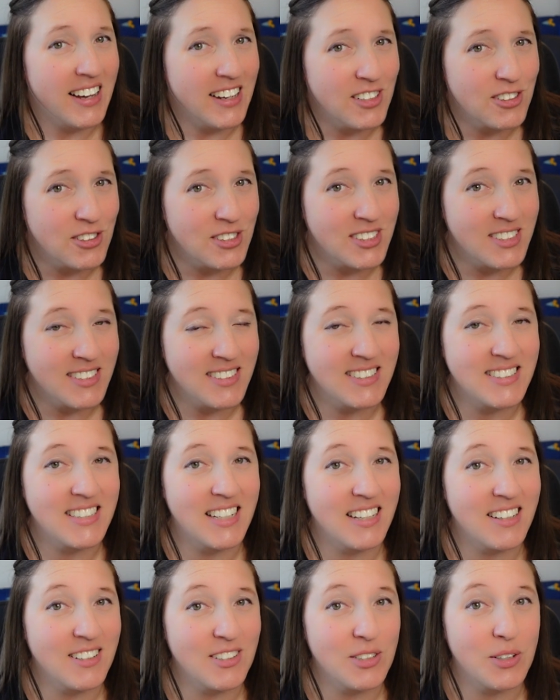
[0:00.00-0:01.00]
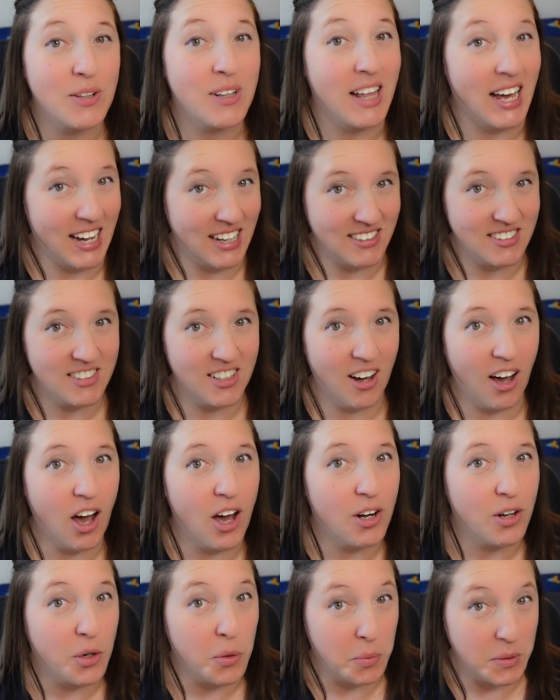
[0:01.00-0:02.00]
Interested in sailing to Alaska
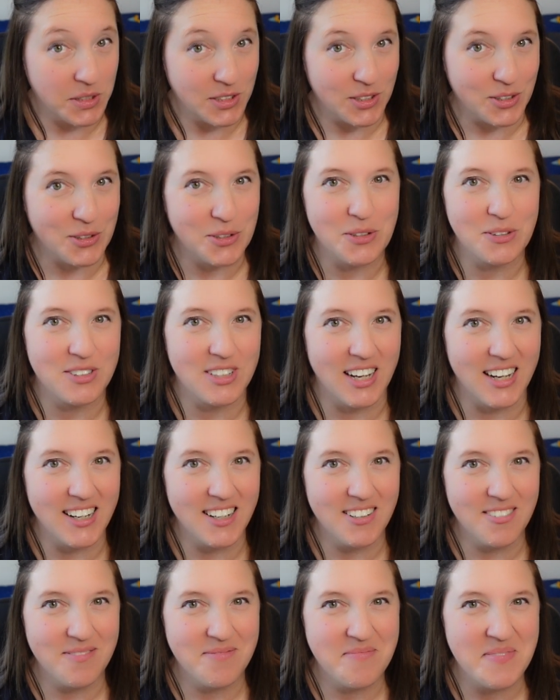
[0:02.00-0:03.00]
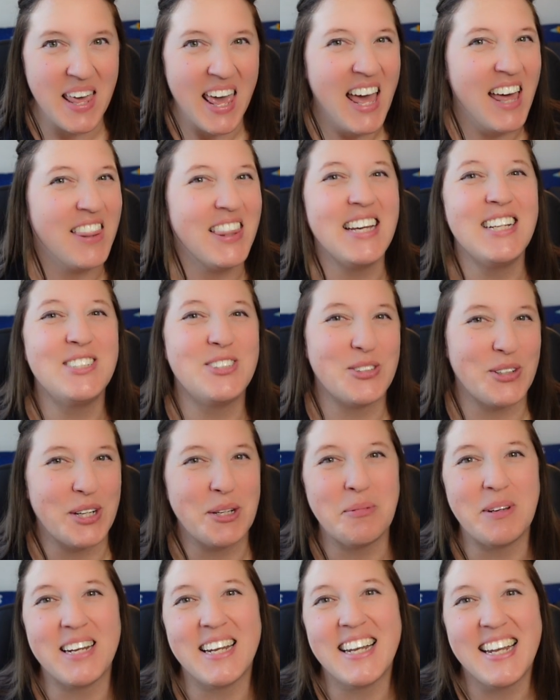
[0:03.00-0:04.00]
on Norwegian Cruise Line? Then
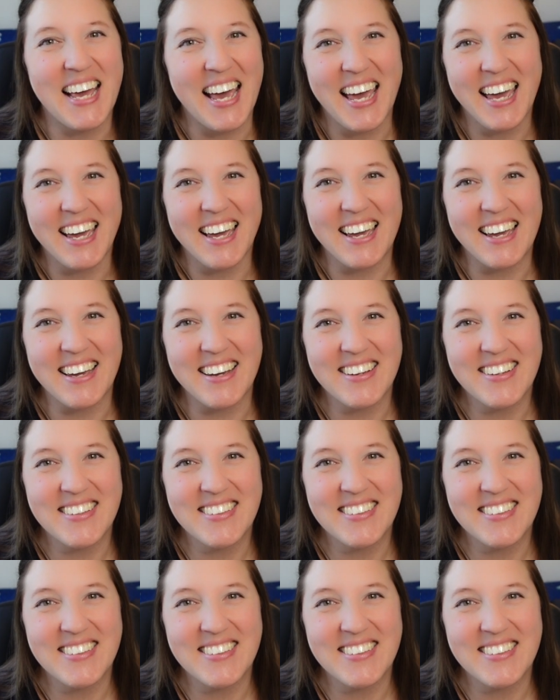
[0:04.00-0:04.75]
join me today.